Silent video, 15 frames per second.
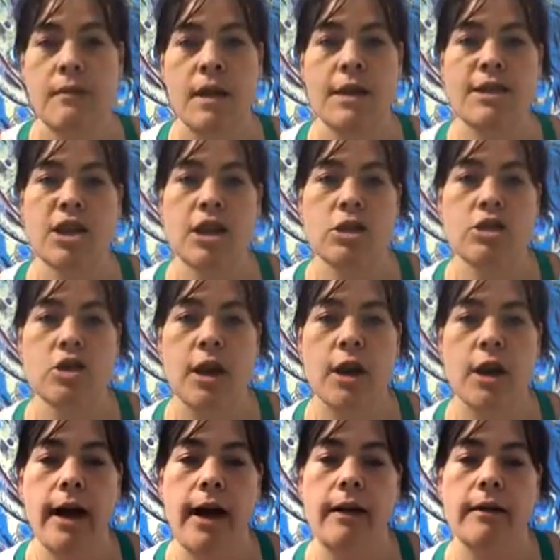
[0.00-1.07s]
It's all
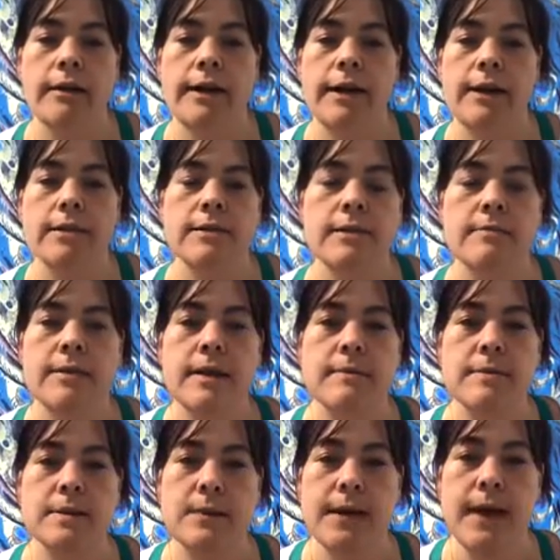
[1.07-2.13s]
trial. Sometimes we
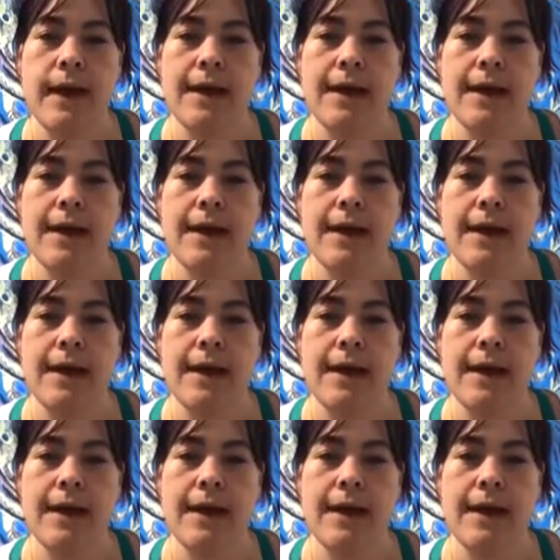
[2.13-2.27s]
have